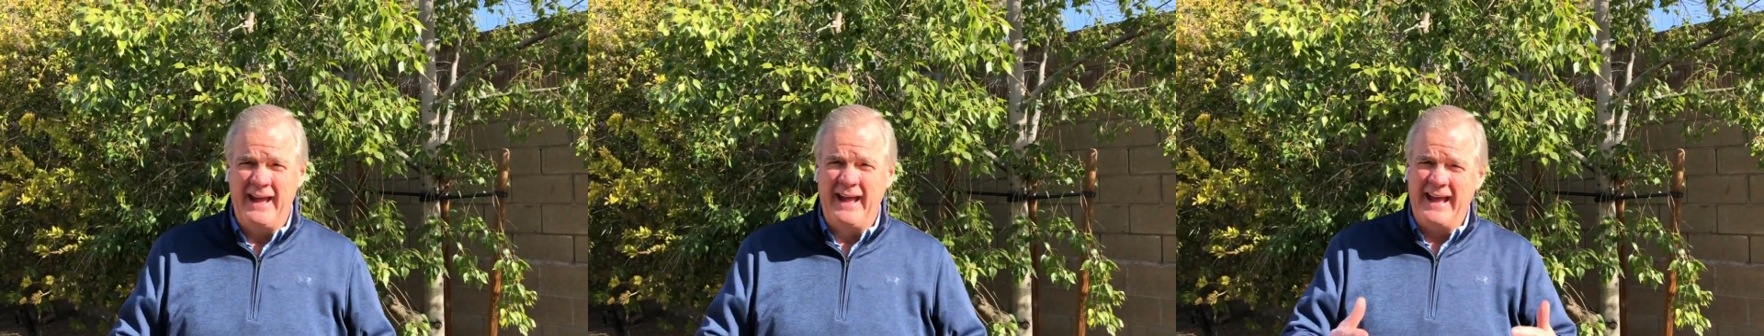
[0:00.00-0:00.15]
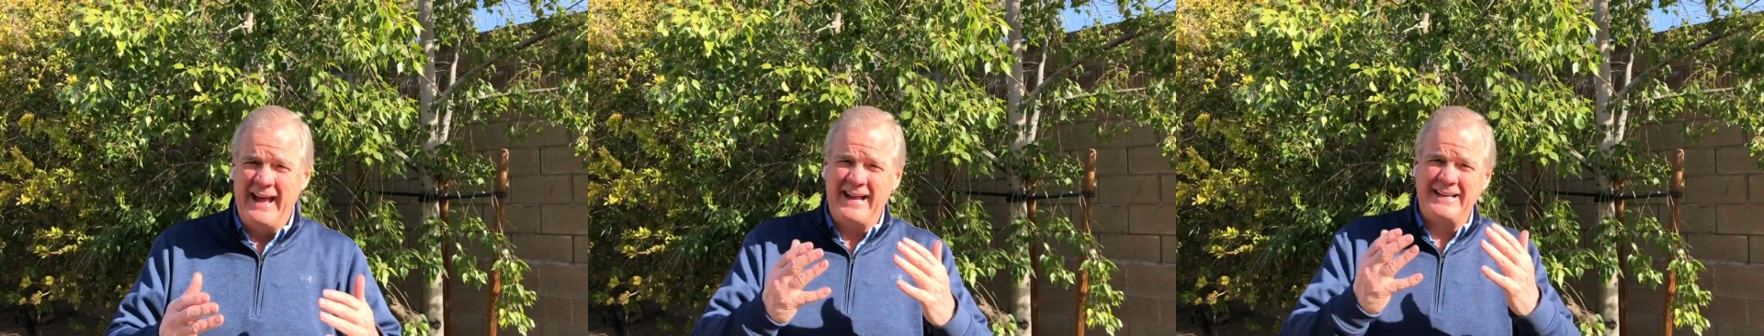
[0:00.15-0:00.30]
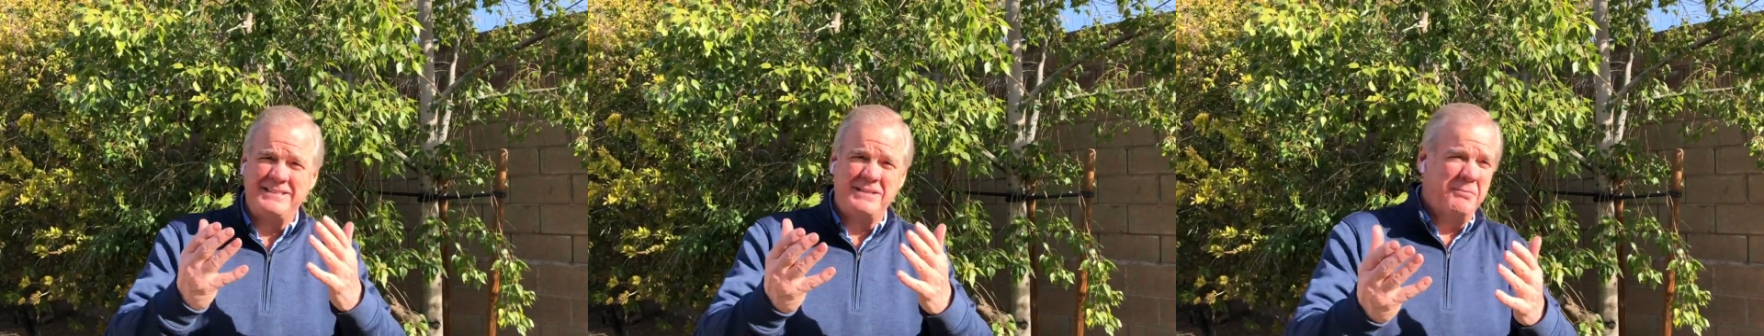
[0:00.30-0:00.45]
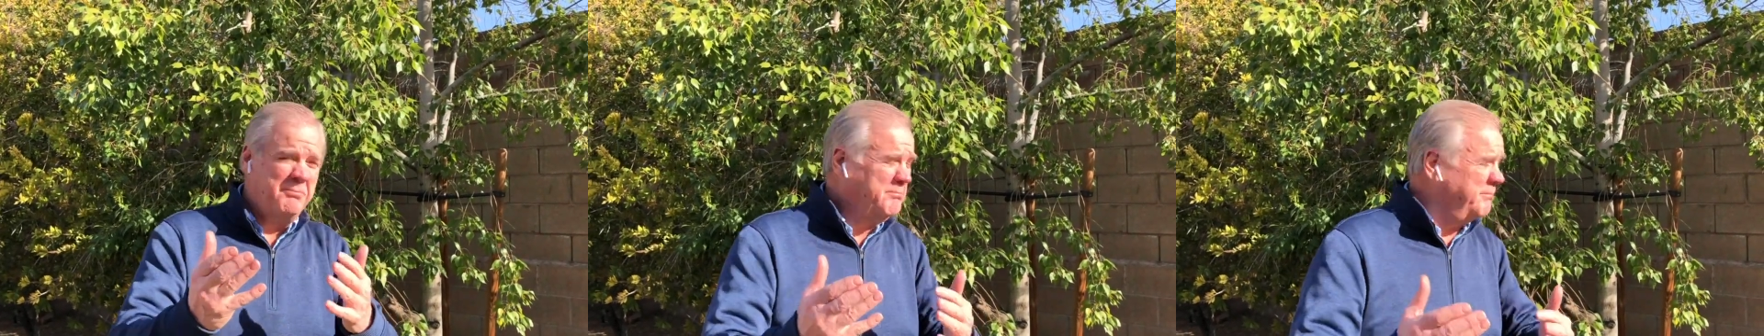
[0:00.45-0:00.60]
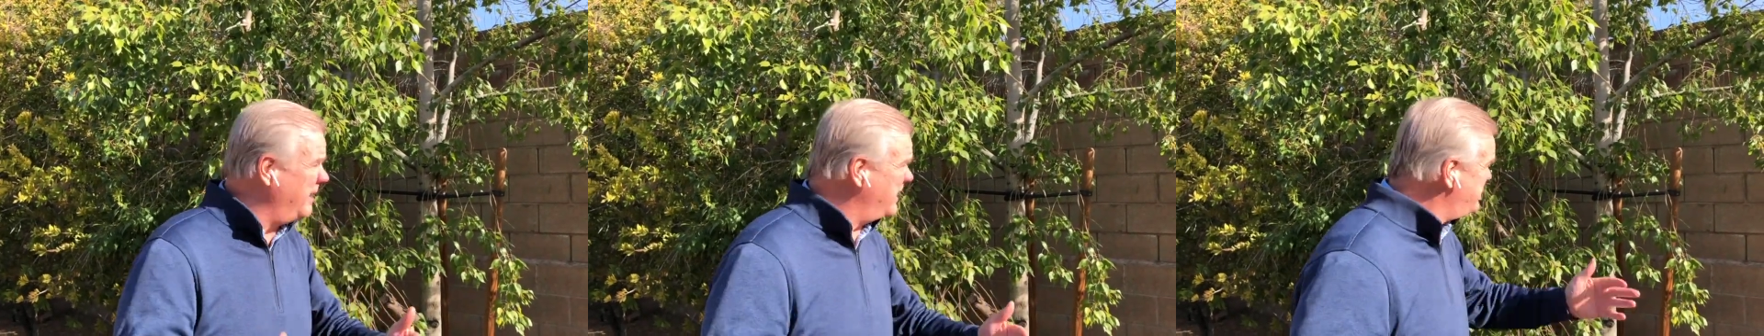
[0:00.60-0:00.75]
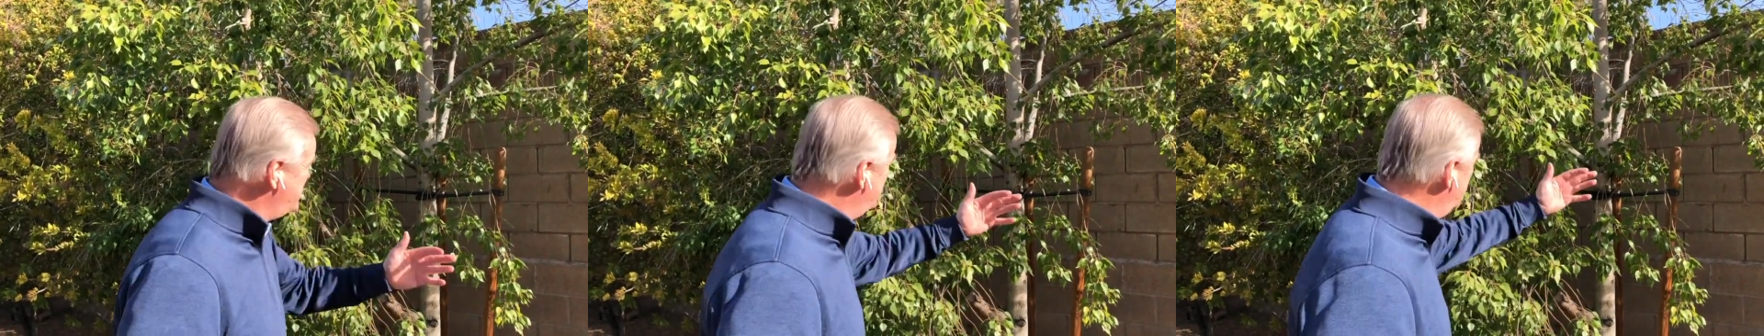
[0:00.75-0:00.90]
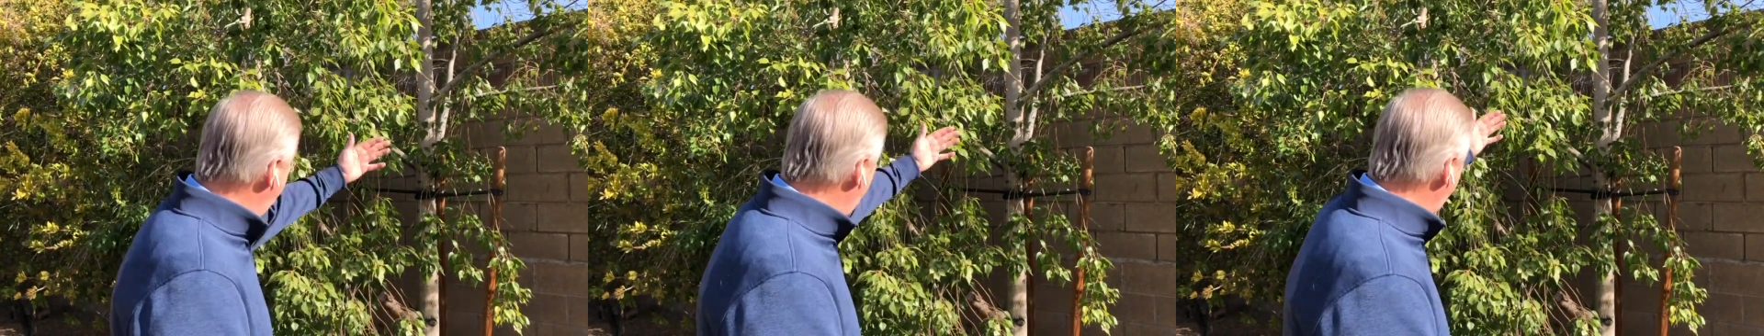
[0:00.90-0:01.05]
has a
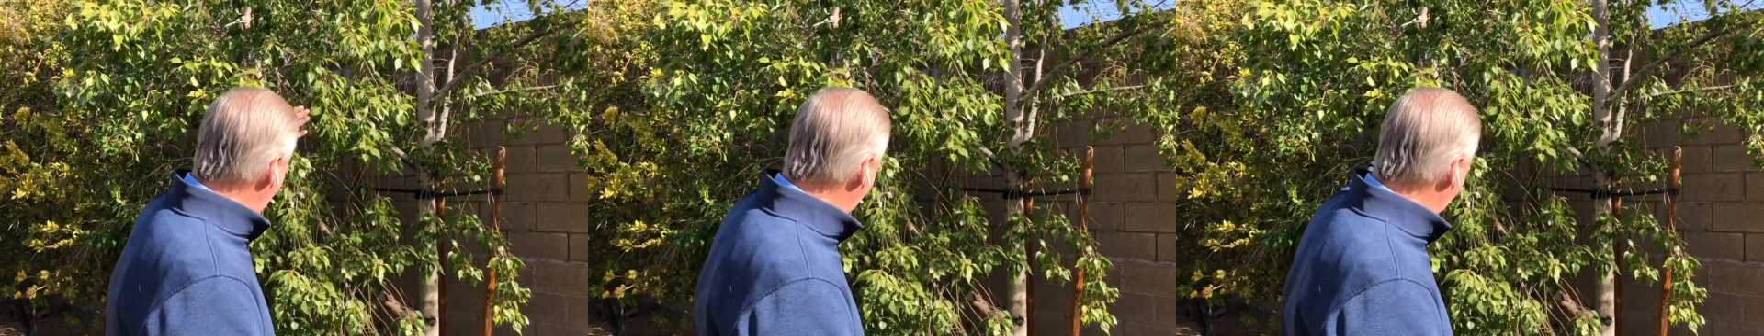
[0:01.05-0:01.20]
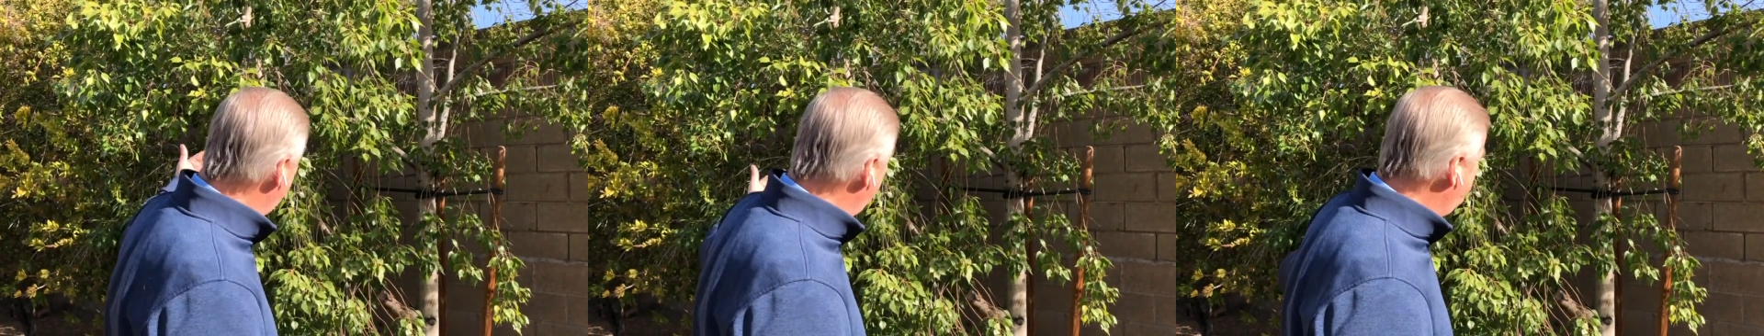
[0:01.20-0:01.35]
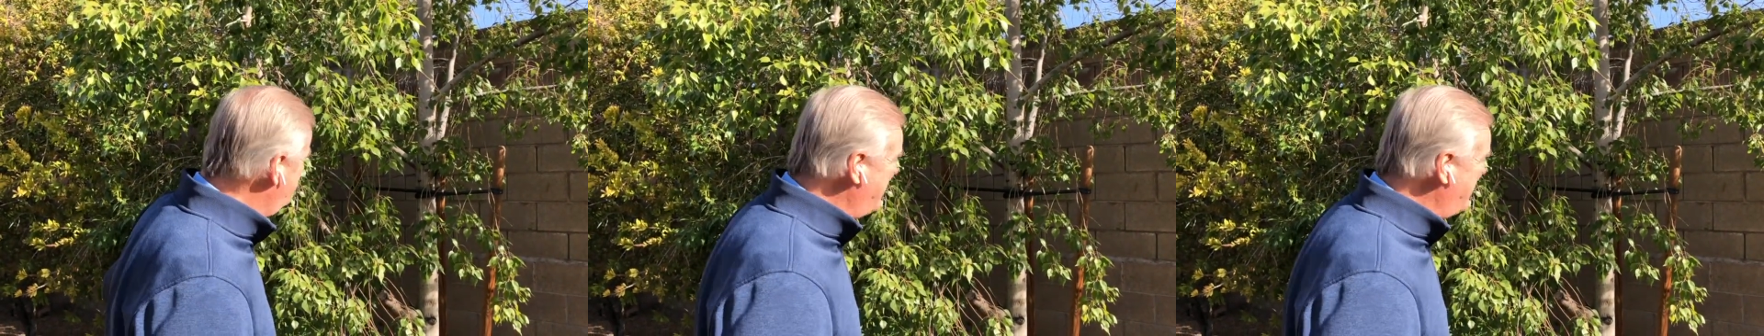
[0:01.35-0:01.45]
much nicer